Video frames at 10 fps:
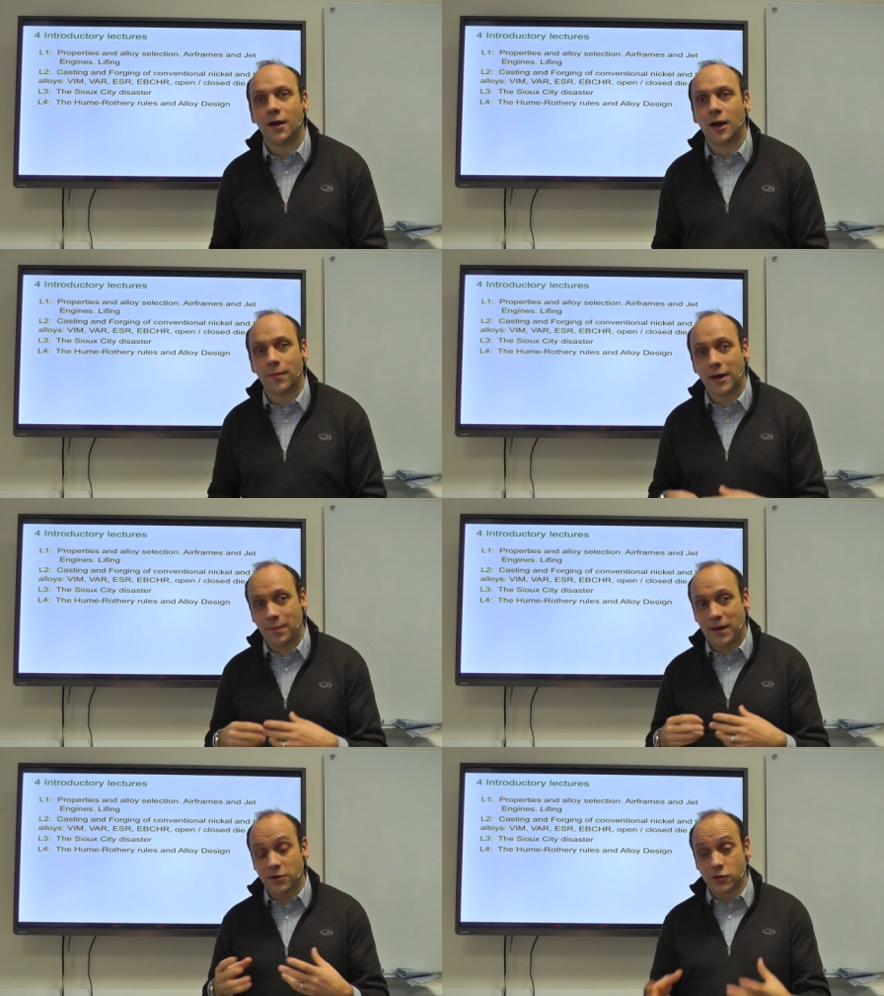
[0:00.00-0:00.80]
uh, by
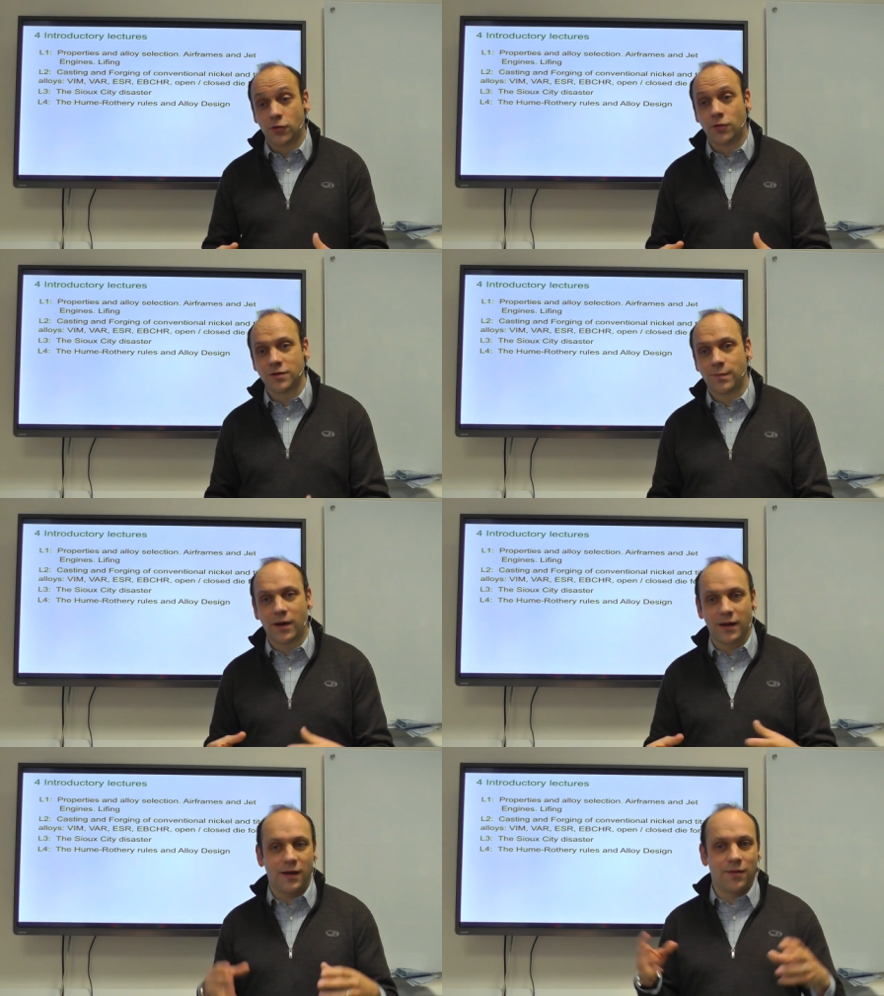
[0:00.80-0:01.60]
being taught
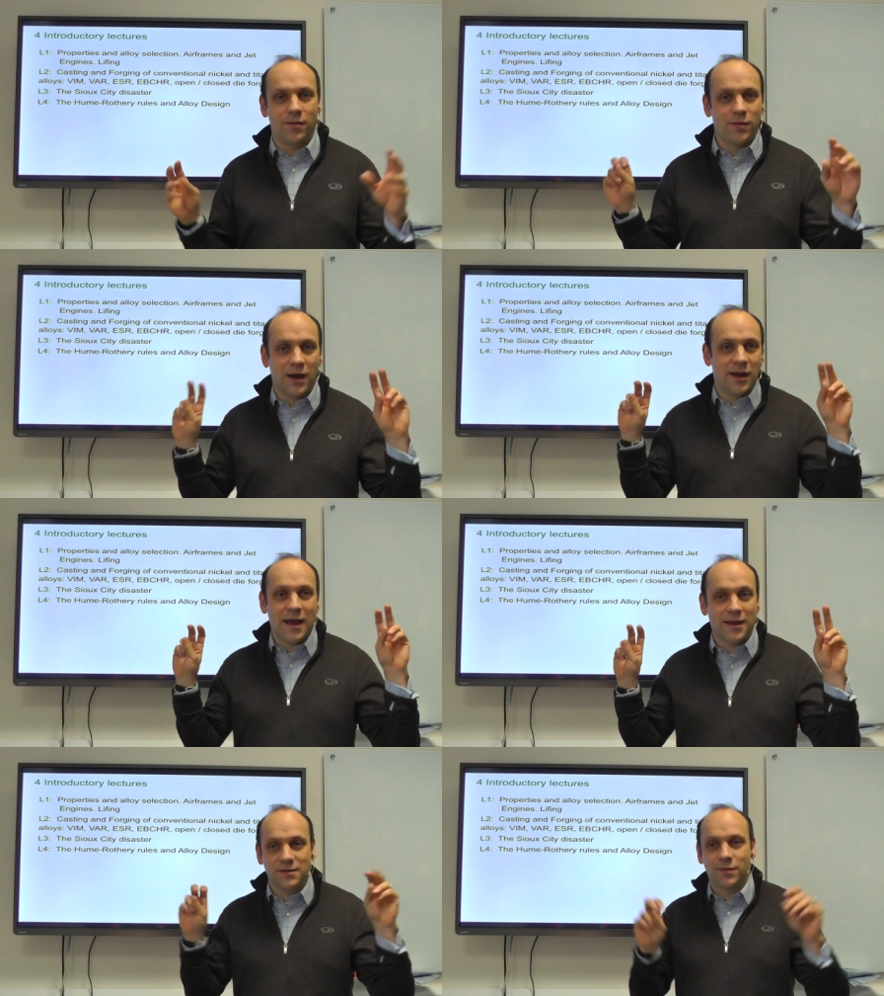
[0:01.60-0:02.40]
by a, an
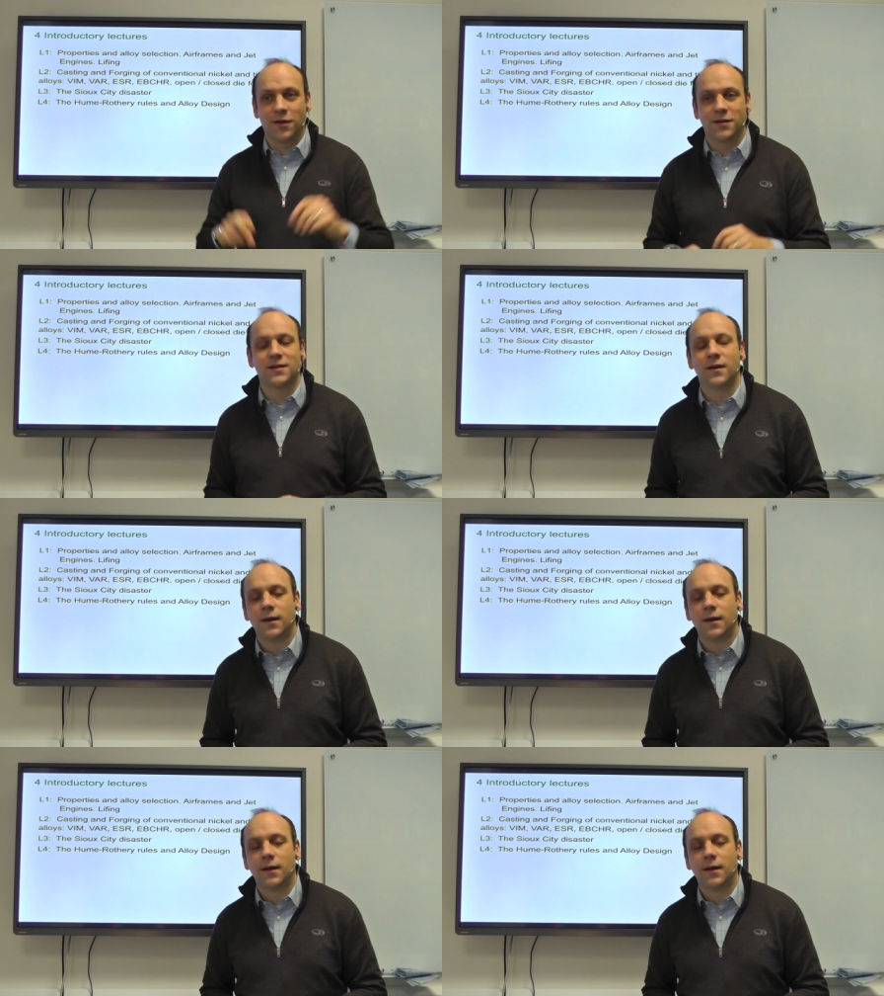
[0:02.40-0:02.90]
expert.